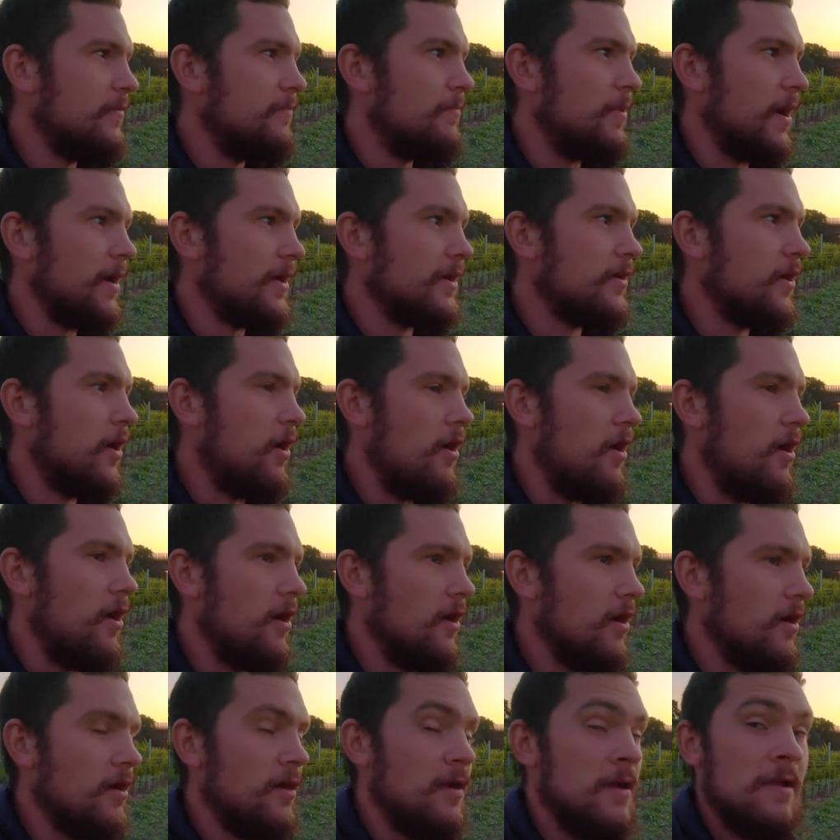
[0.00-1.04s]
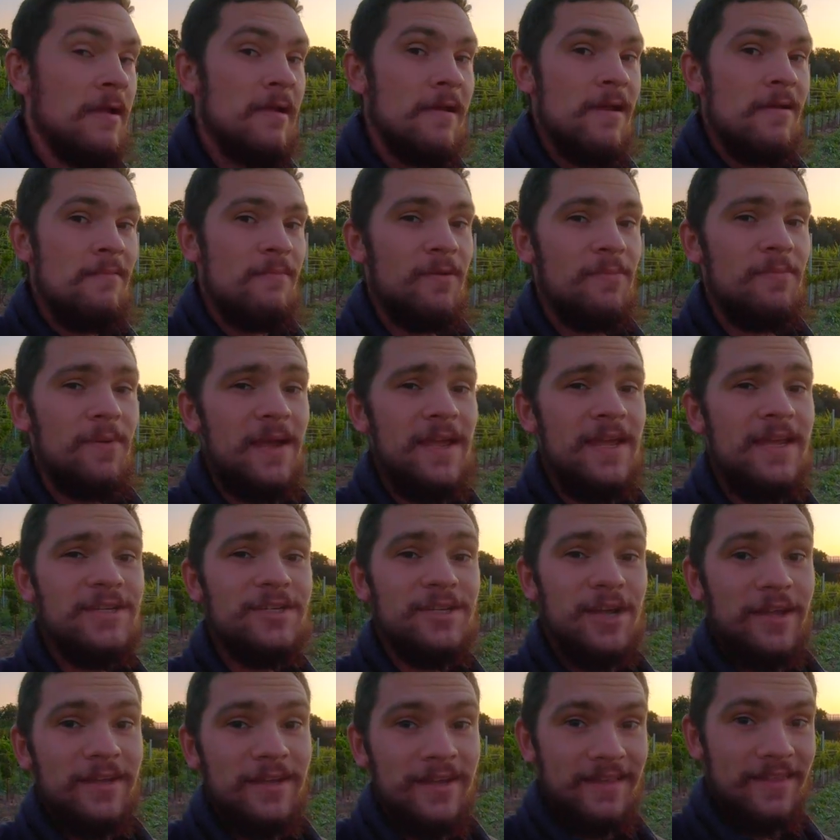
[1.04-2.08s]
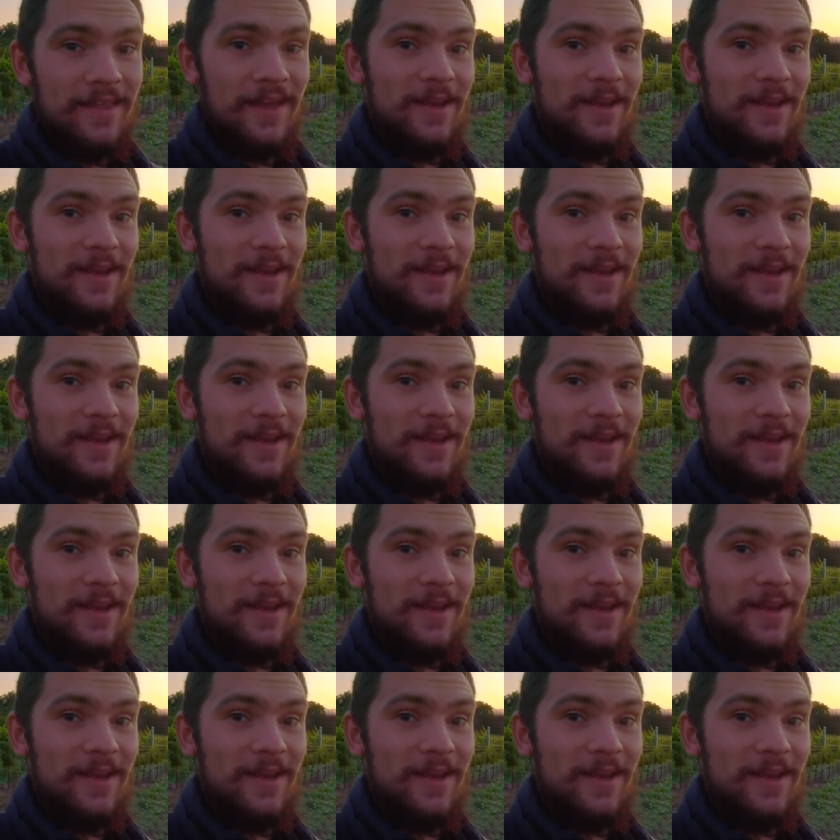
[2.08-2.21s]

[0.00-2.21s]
by car, by hitchhiking.